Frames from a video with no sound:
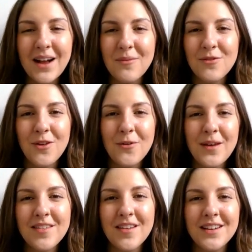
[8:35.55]
I'm so
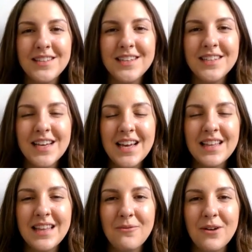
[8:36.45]
excited
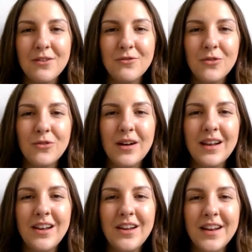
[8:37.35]
that we are all
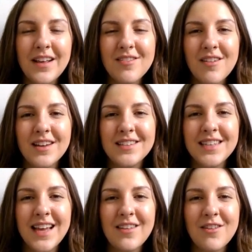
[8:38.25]
learning science
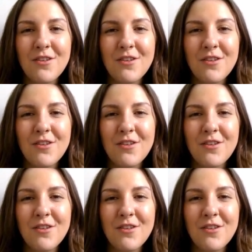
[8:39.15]
together.